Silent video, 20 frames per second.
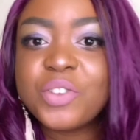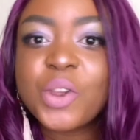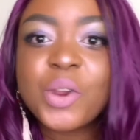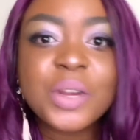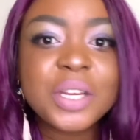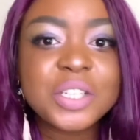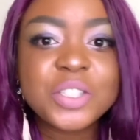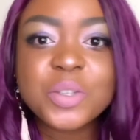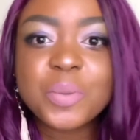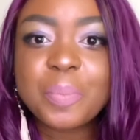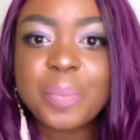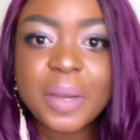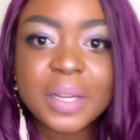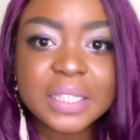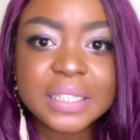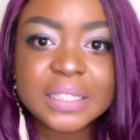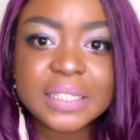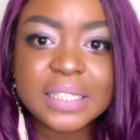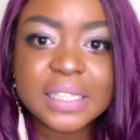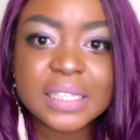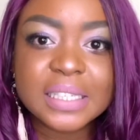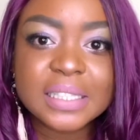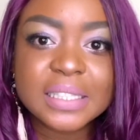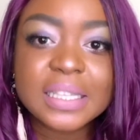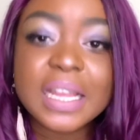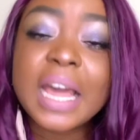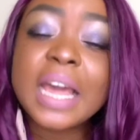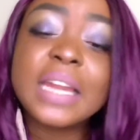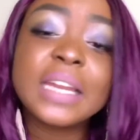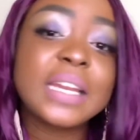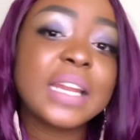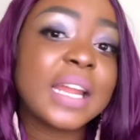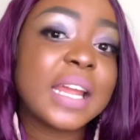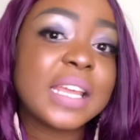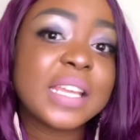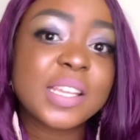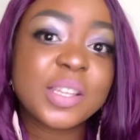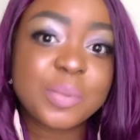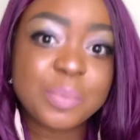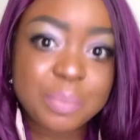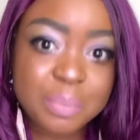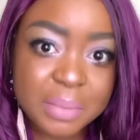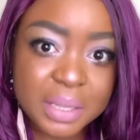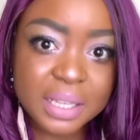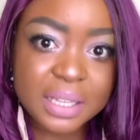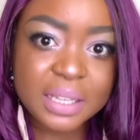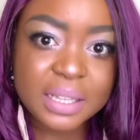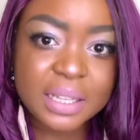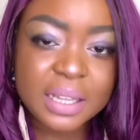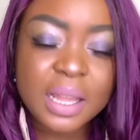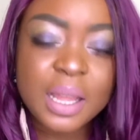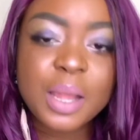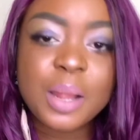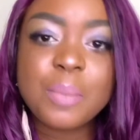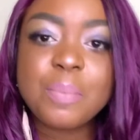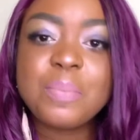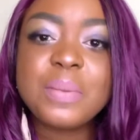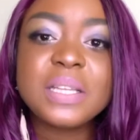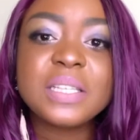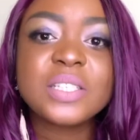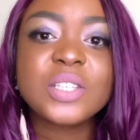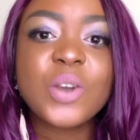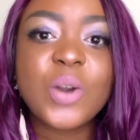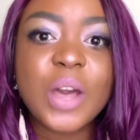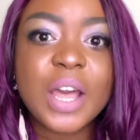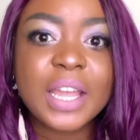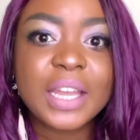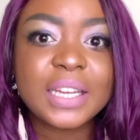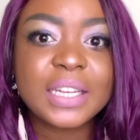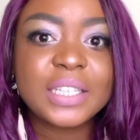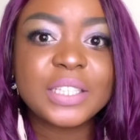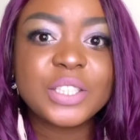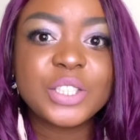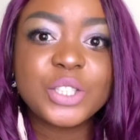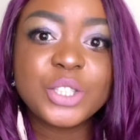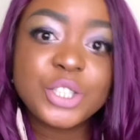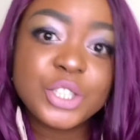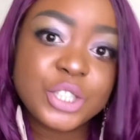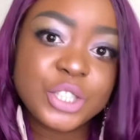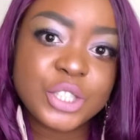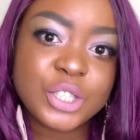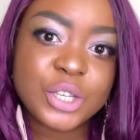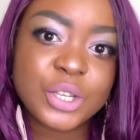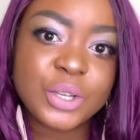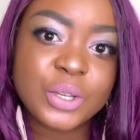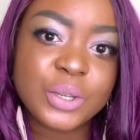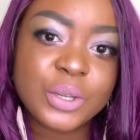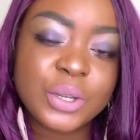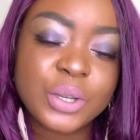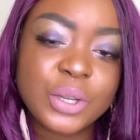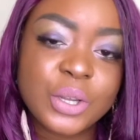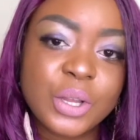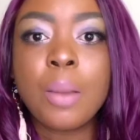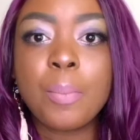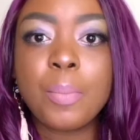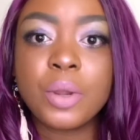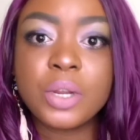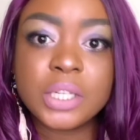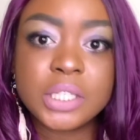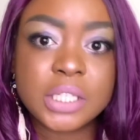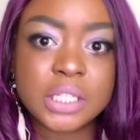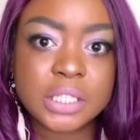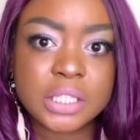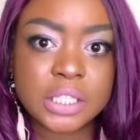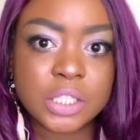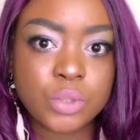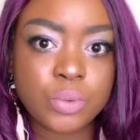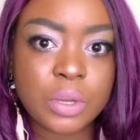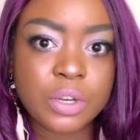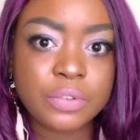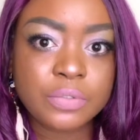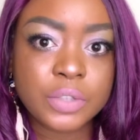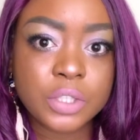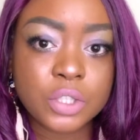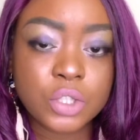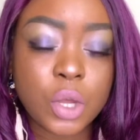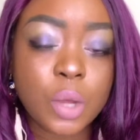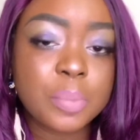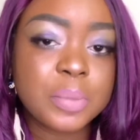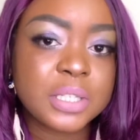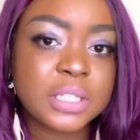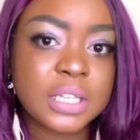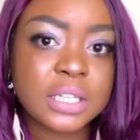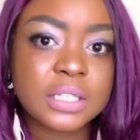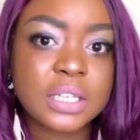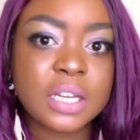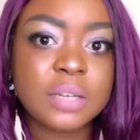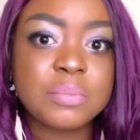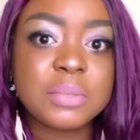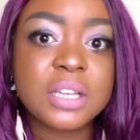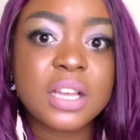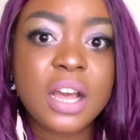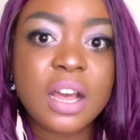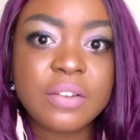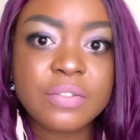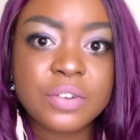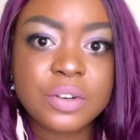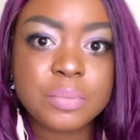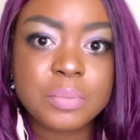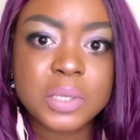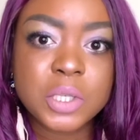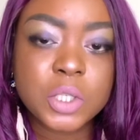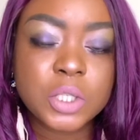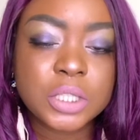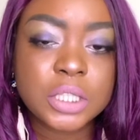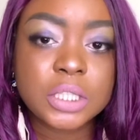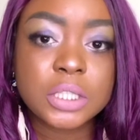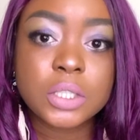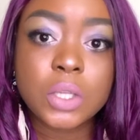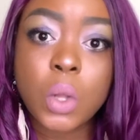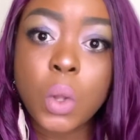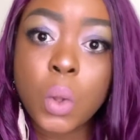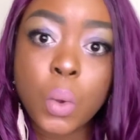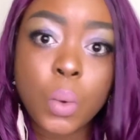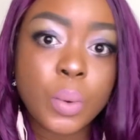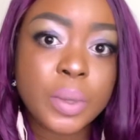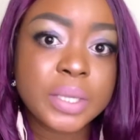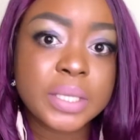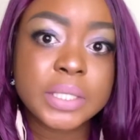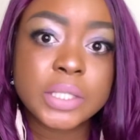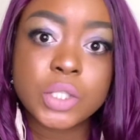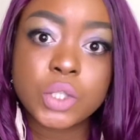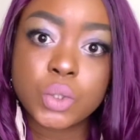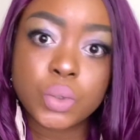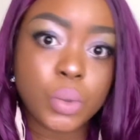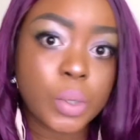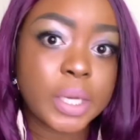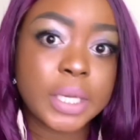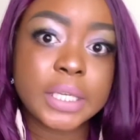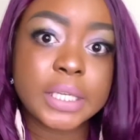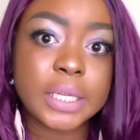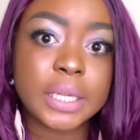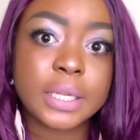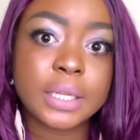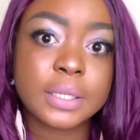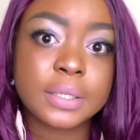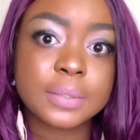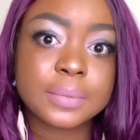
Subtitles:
you're into politics and like me, please go ahead and do so. Politics is one of the topics that can be covered because it's always trending.